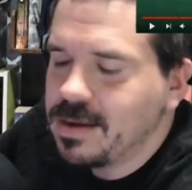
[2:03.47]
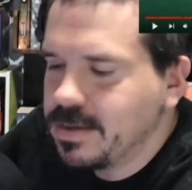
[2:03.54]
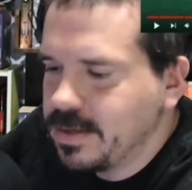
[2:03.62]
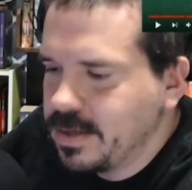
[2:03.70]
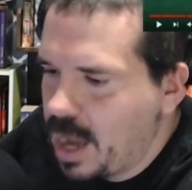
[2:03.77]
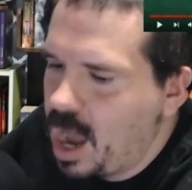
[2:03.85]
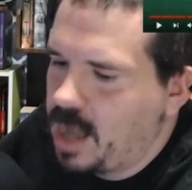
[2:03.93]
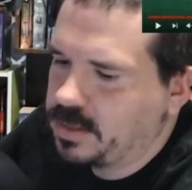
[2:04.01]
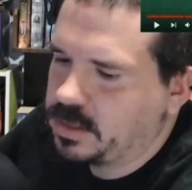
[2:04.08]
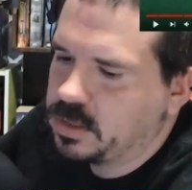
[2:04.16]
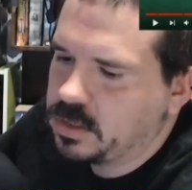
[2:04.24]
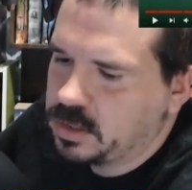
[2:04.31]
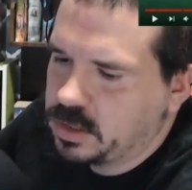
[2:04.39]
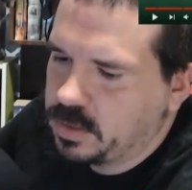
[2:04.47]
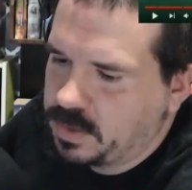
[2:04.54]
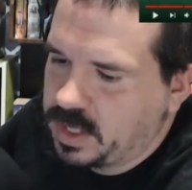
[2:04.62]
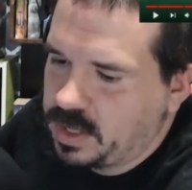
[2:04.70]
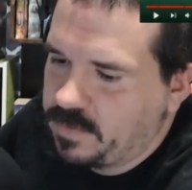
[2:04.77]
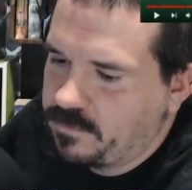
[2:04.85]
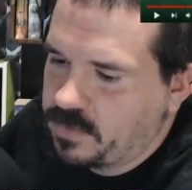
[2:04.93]
not to
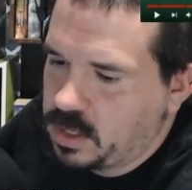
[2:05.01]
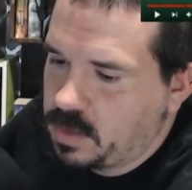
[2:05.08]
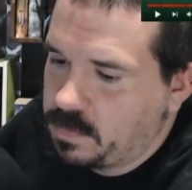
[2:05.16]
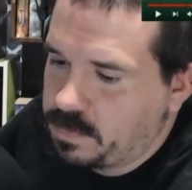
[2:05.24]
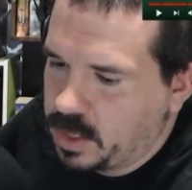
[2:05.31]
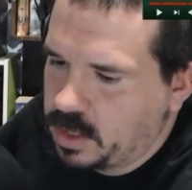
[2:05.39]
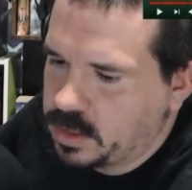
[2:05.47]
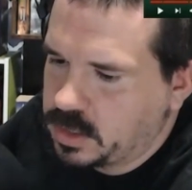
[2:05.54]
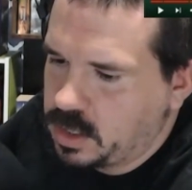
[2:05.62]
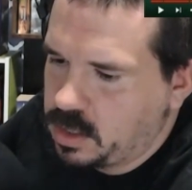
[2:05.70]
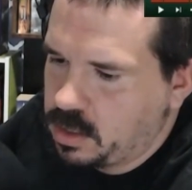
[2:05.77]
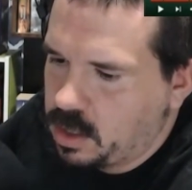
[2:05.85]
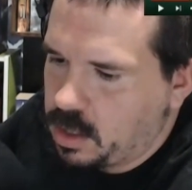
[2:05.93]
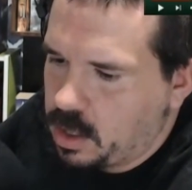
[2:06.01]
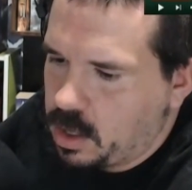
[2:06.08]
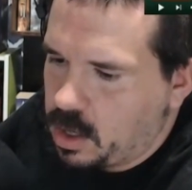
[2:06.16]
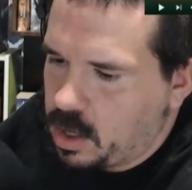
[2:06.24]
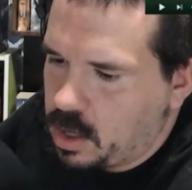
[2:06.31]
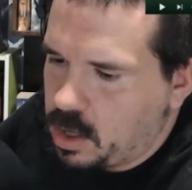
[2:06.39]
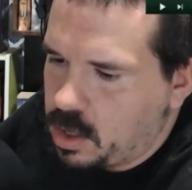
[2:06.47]
give the ability
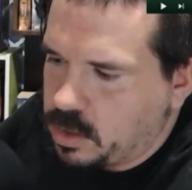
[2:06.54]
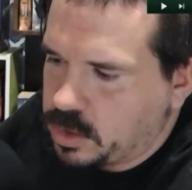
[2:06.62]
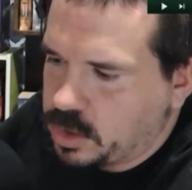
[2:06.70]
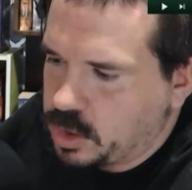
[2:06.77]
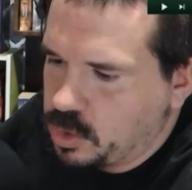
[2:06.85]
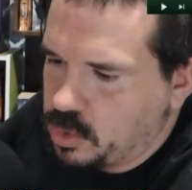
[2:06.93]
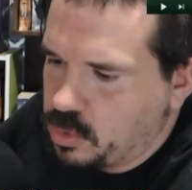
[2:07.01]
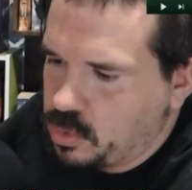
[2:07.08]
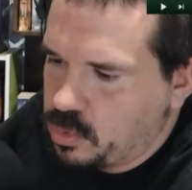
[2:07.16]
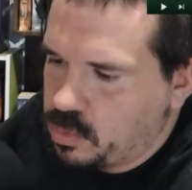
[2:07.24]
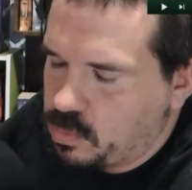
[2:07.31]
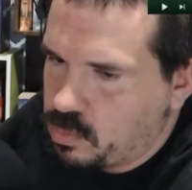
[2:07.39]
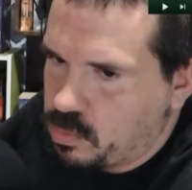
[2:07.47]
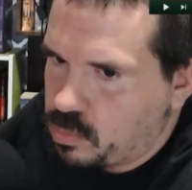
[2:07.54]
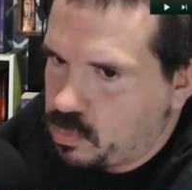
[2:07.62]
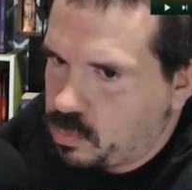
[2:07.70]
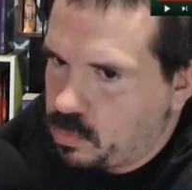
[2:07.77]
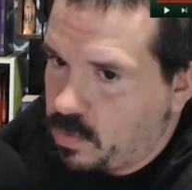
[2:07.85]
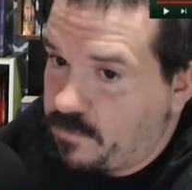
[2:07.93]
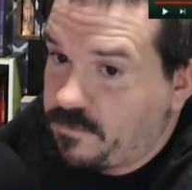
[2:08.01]
to
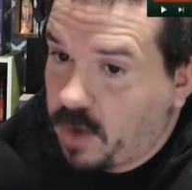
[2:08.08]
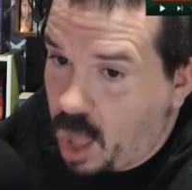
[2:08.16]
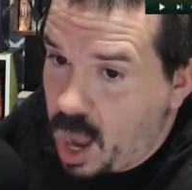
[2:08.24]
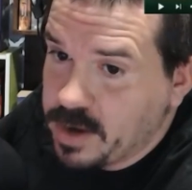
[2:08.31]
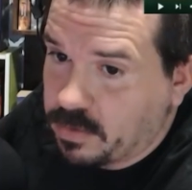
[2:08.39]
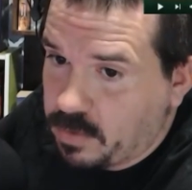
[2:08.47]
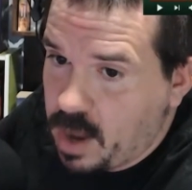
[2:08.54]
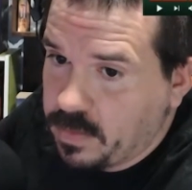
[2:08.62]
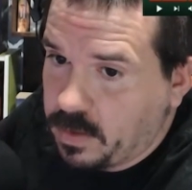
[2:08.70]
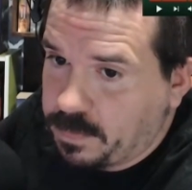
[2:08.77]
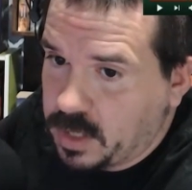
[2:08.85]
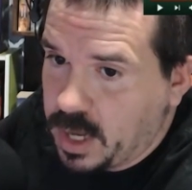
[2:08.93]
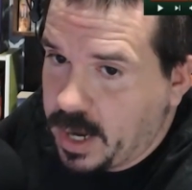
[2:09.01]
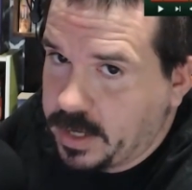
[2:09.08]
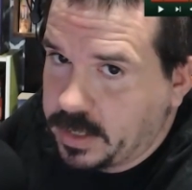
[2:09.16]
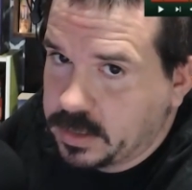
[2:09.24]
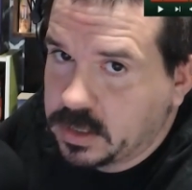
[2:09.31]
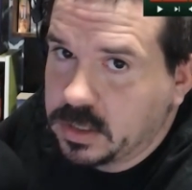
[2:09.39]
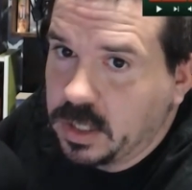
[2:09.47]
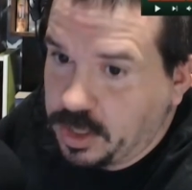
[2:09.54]
fly around the
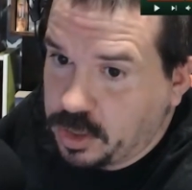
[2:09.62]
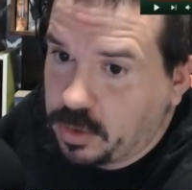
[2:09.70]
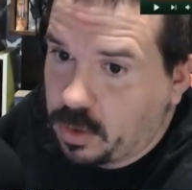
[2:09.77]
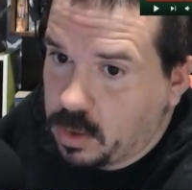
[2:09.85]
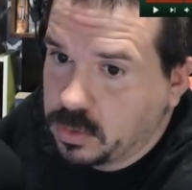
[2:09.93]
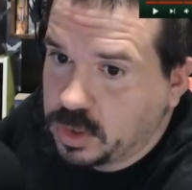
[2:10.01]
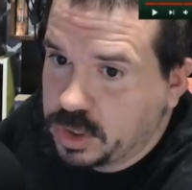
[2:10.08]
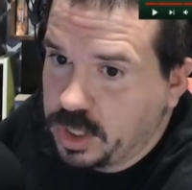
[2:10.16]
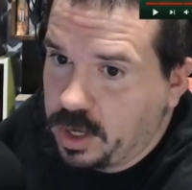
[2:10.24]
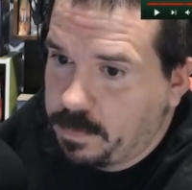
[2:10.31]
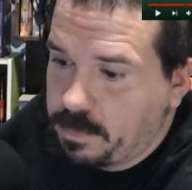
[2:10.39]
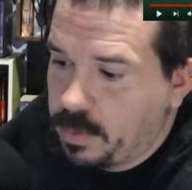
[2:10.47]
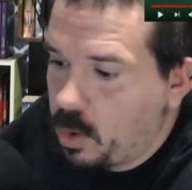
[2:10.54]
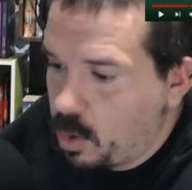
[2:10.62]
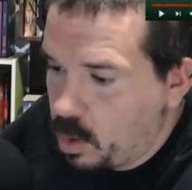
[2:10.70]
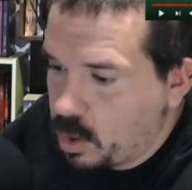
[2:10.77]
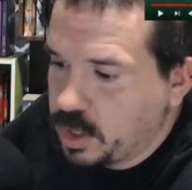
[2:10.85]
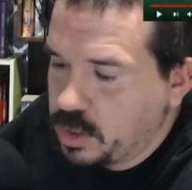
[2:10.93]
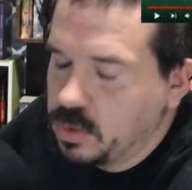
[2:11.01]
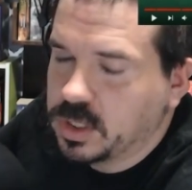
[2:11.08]
planets in your own ship or
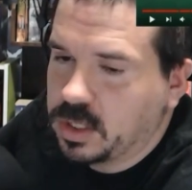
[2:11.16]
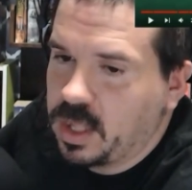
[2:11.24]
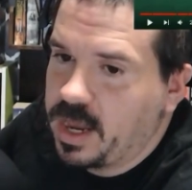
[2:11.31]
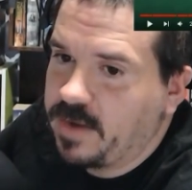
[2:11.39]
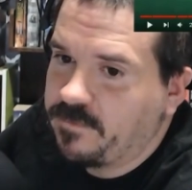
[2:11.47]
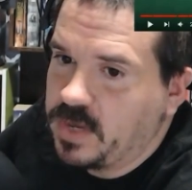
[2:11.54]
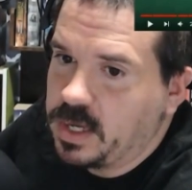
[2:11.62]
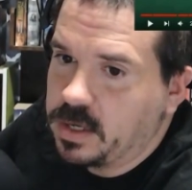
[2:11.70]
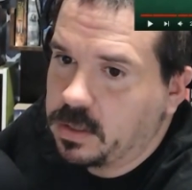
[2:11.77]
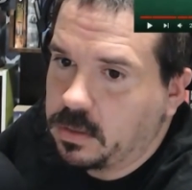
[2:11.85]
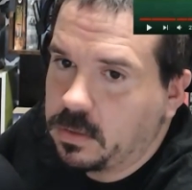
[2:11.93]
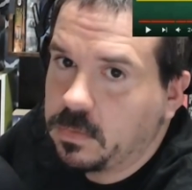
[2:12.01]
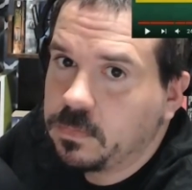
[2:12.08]
use a land vehicle.